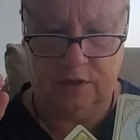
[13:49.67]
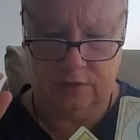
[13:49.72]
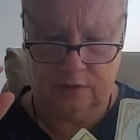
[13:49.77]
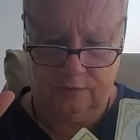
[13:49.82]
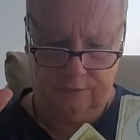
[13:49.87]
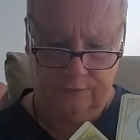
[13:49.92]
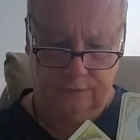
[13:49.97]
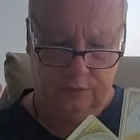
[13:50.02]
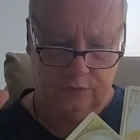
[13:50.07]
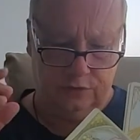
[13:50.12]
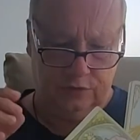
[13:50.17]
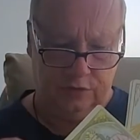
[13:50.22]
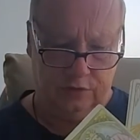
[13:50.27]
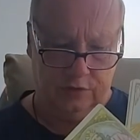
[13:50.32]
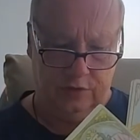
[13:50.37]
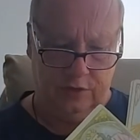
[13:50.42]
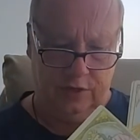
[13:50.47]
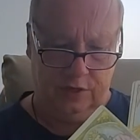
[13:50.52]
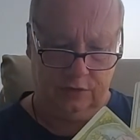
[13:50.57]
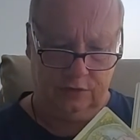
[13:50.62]
the first
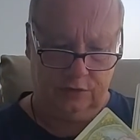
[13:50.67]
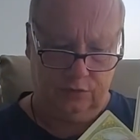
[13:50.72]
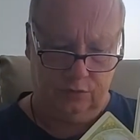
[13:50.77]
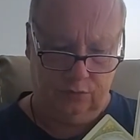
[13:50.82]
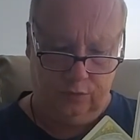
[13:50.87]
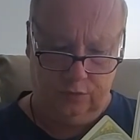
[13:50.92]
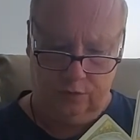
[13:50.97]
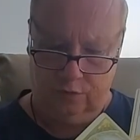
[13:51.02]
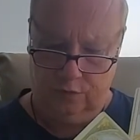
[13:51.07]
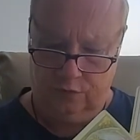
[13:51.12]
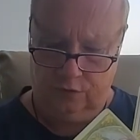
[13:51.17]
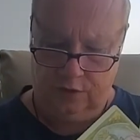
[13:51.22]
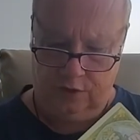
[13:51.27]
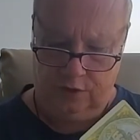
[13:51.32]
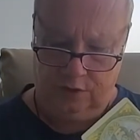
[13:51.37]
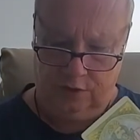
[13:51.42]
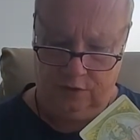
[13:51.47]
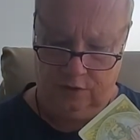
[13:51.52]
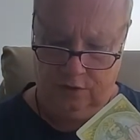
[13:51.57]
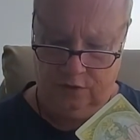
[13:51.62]
glance, you wouldn't
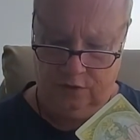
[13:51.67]
think,